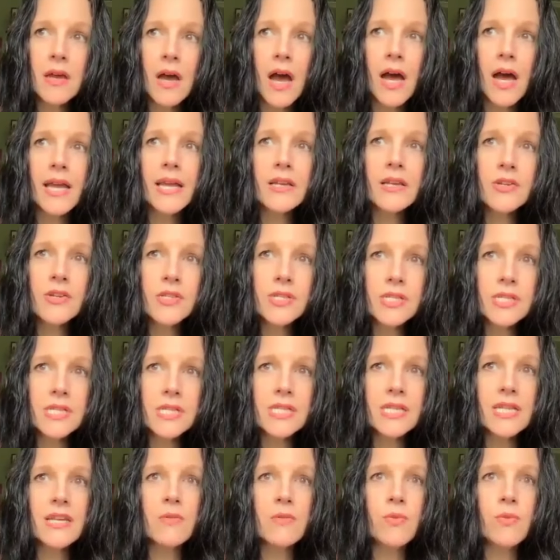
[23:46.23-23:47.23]
I could
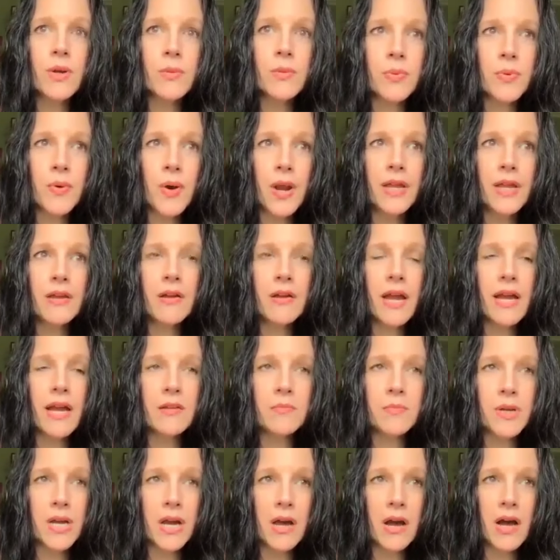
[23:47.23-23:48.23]
see where prayer
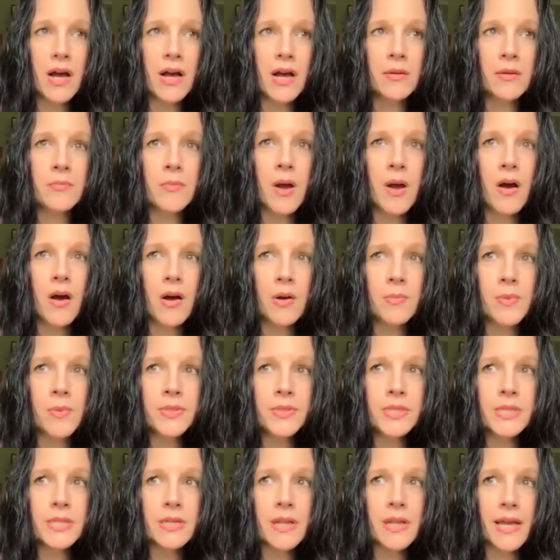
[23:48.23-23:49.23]
had become
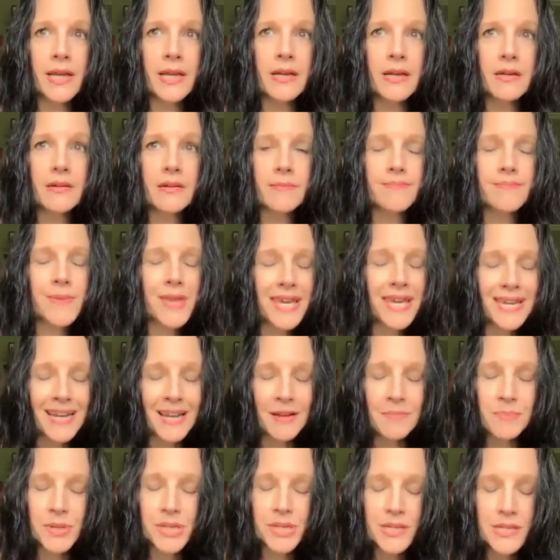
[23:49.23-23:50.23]
almost like, and
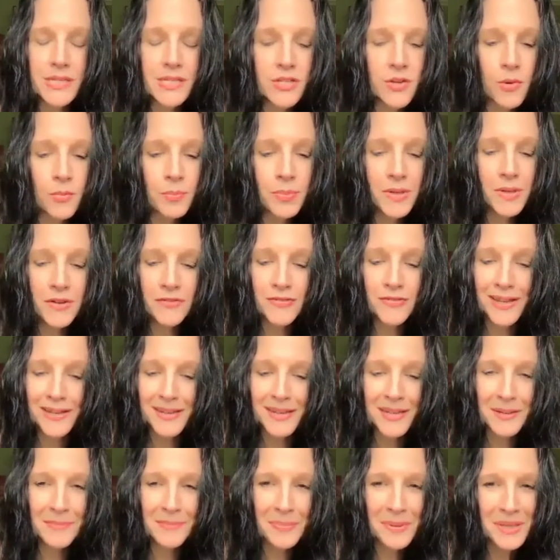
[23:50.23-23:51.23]
I, please don't be offended.